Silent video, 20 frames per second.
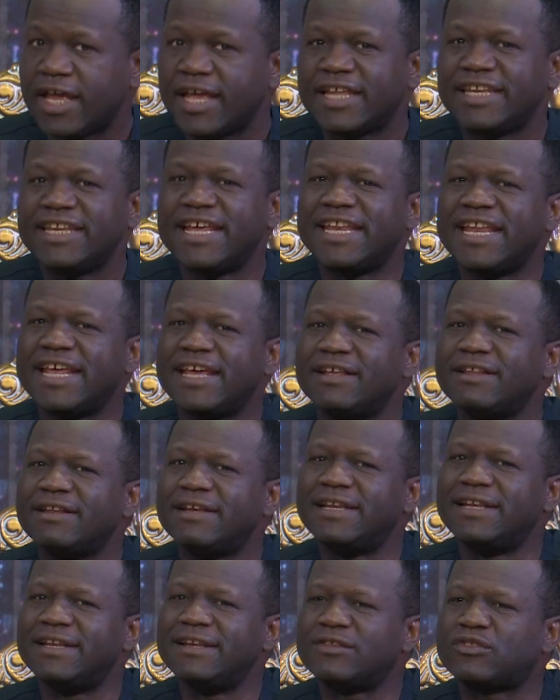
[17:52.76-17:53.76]
Then
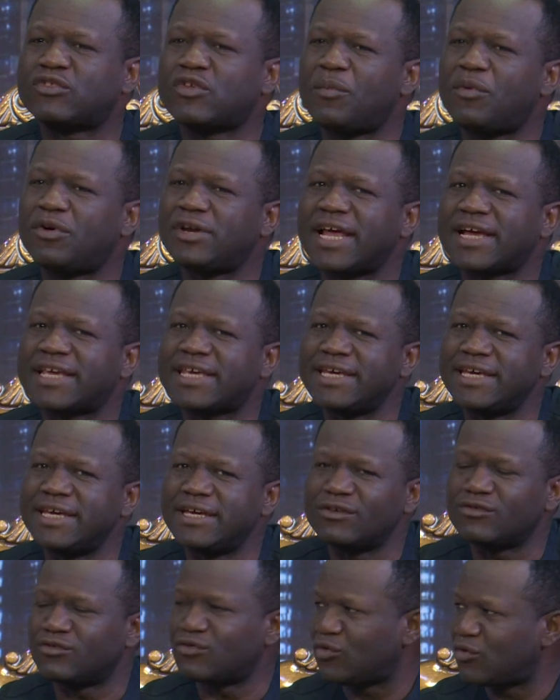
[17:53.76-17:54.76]
some other
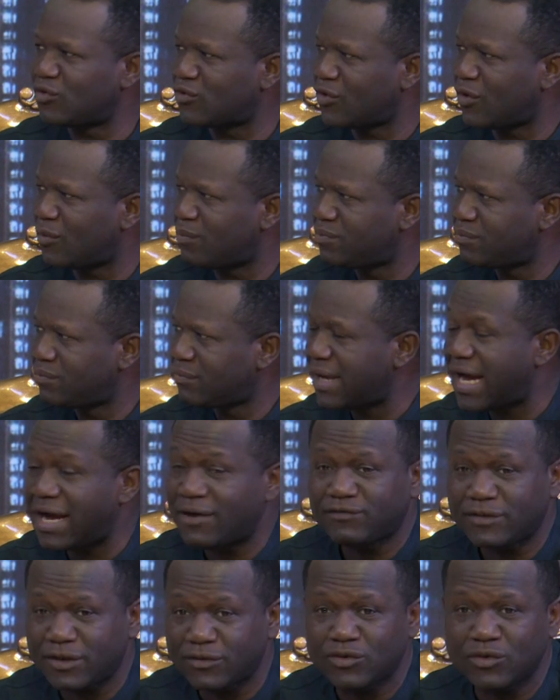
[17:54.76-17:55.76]
kings rose up
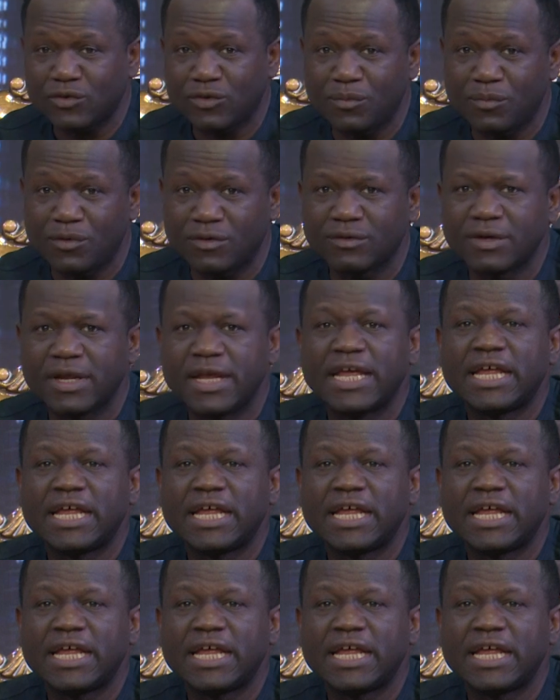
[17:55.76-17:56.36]
after Solomon